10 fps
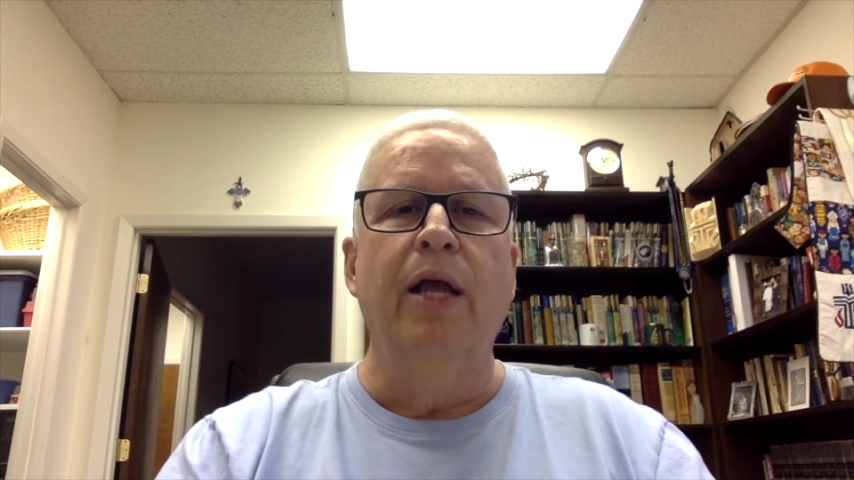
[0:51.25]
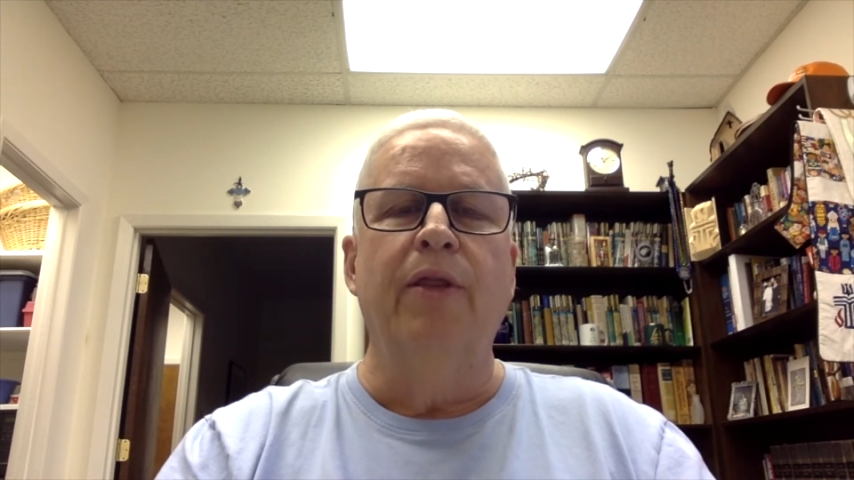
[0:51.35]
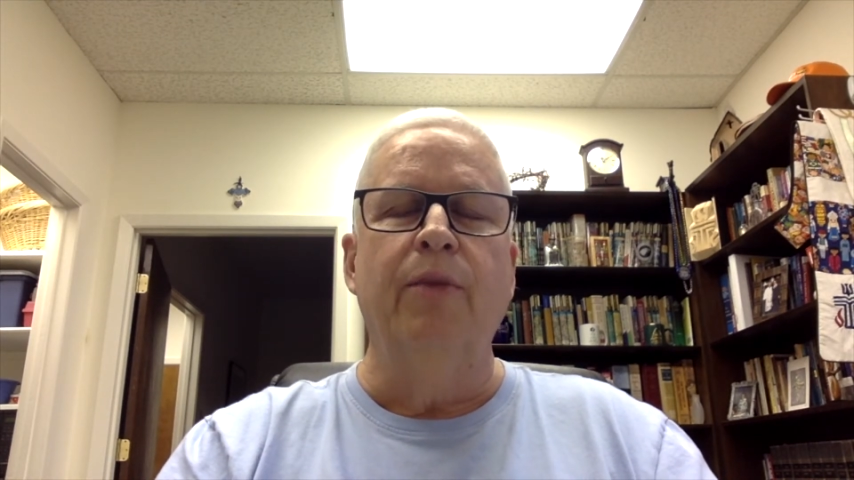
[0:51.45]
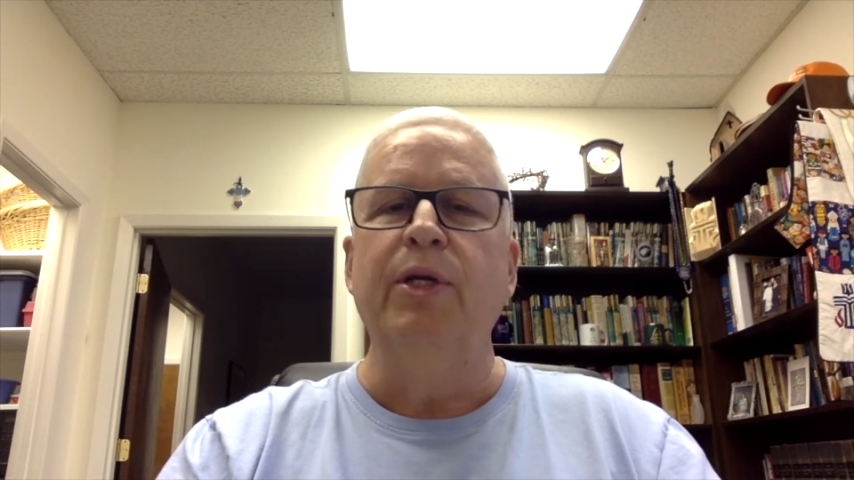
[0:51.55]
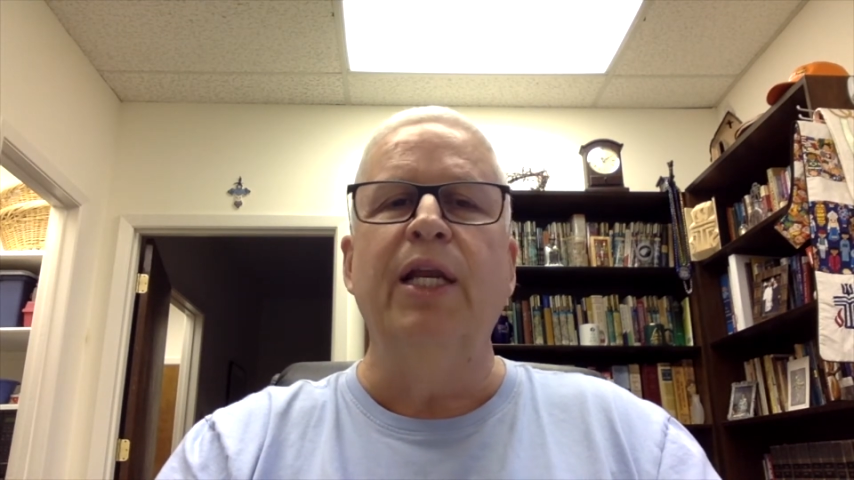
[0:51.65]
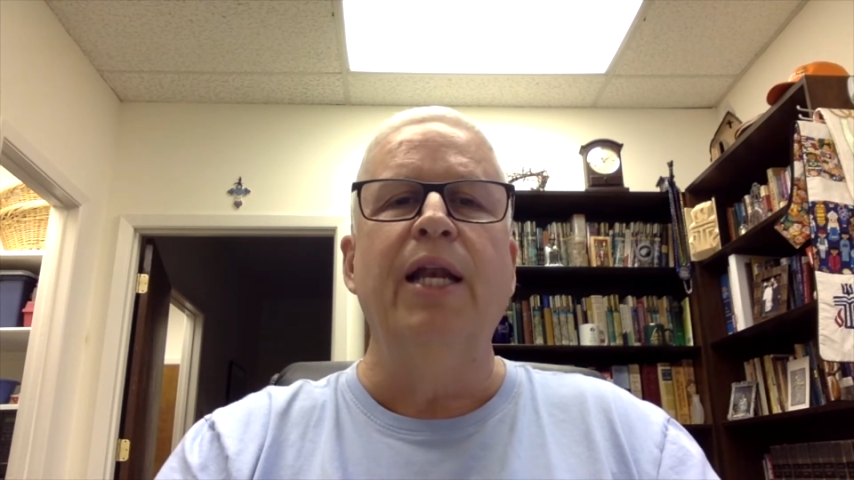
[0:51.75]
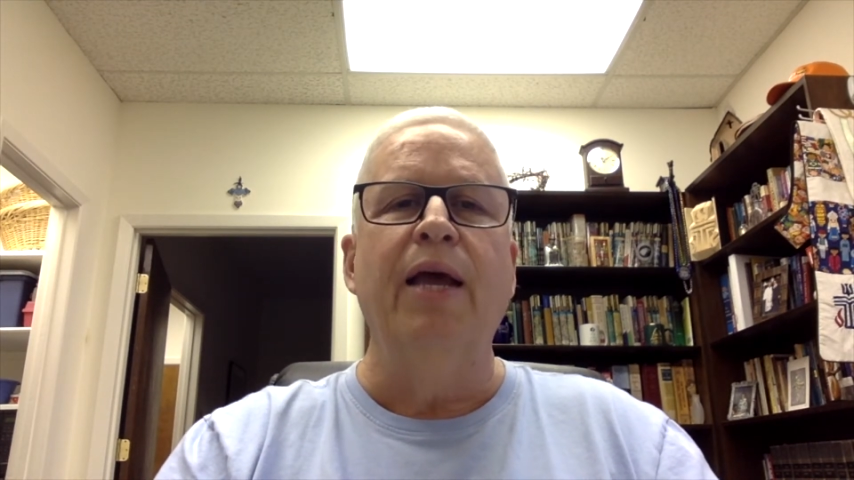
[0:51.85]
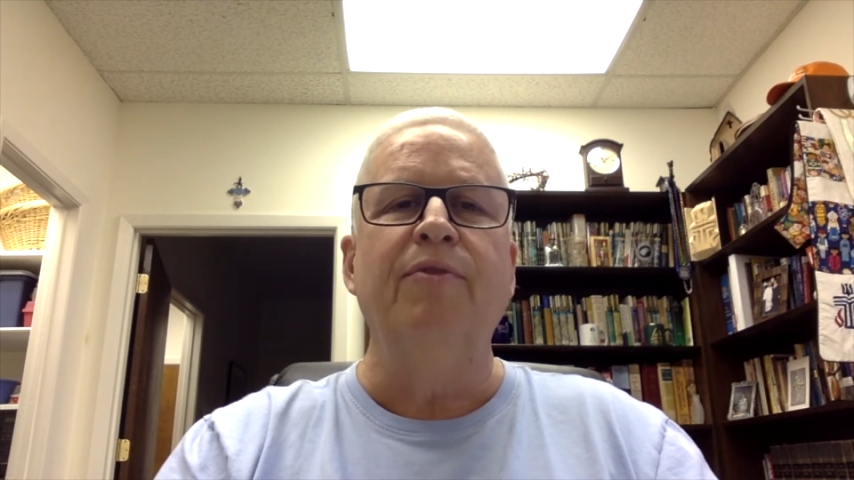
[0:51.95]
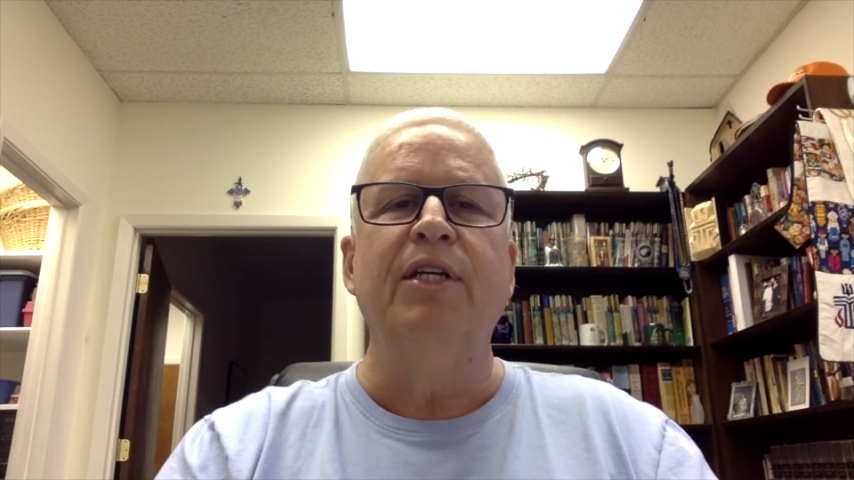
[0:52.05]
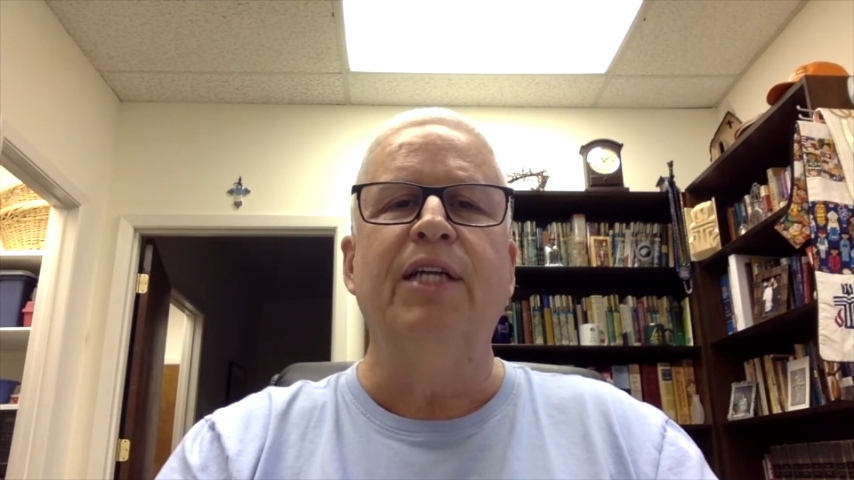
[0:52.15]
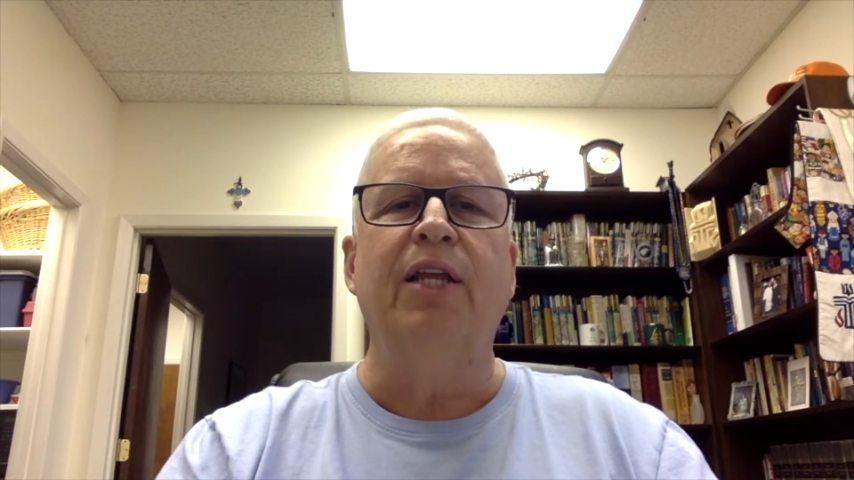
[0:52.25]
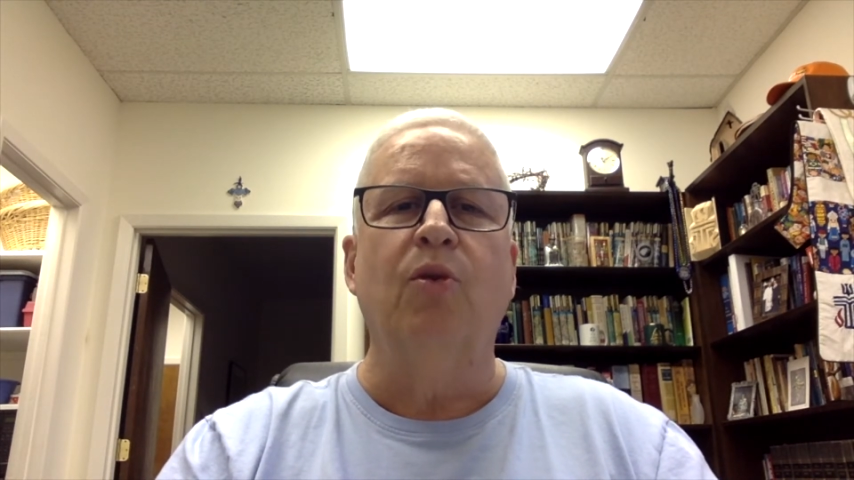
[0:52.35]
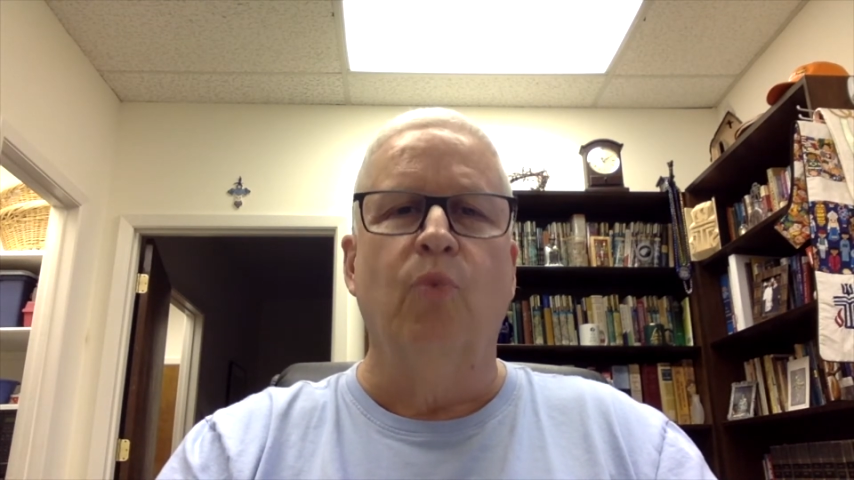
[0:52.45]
then we didn't have to take the